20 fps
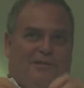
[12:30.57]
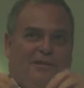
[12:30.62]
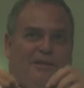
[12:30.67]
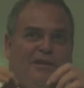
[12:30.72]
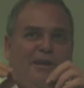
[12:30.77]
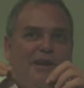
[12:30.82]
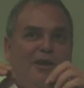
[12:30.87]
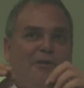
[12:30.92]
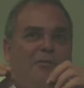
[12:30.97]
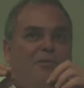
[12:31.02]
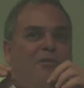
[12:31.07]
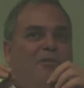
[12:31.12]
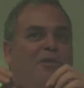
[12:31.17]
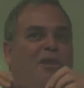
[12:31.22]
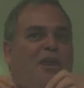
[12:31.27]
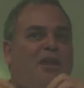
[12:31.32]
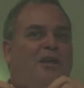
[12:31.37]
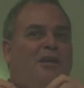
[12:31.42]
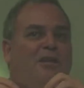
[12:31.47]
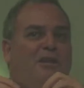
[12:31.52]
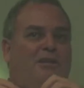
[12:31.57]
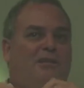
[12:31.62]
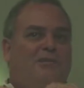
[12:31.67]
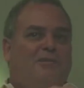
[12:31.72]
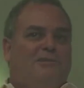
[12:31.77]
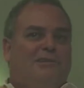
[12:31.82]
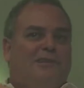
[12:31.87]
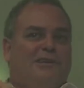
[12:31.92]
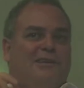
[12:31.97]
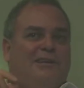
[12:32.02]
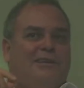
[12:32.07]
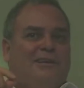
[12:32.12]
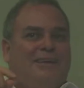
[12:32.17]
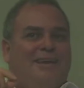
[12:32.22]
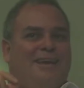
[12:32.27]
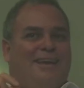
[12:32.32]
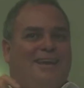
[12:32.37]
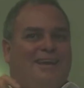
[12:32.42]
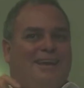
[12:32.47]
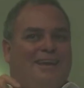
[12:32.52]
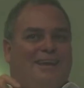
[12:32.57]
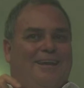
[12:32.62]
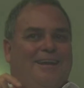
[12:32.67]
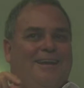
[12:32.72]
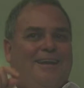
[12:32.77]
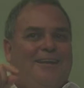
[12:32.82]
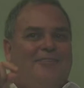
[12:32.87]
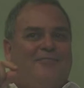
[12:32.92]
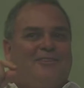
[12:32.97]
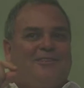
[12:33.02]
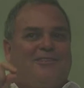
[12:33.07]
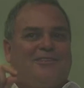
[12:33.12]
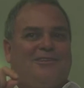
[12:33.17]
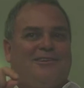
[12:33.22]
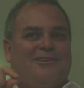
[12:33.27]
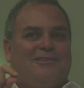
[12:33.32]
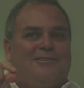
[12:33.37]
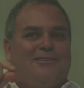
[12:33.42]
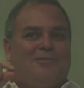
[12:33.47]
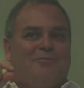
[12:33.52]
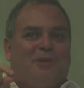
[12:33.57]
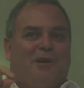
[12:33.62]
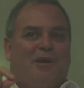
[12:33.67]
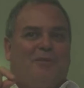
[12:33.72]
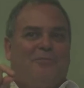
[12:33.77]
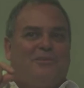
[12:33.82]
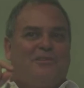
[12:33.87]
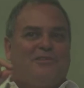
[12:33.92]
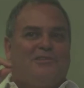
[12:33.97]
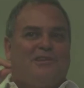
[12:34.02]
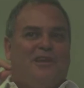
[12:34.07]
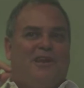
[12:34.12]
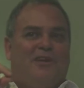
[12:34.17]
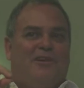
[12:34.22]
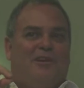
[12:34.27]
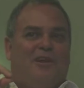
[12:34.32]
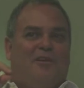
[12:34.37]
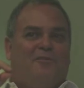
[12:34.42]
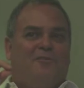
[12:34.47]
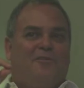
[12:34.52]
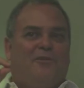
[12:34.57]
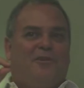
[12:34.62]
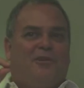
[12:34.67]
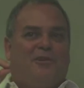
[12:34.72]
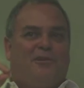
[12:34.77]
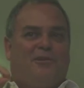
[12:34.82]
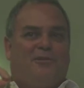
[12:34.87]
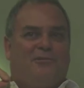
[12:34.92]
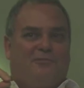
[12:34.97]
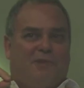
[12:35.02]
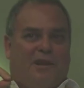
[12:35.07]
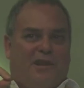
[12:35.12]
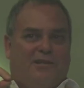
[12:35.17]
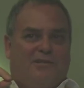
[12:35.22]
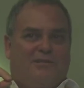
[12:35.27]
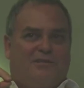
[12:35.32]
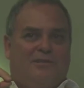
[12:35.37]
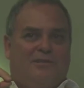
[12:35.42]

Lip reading: Now with net closing, again, have the sales department sign off on the close rates.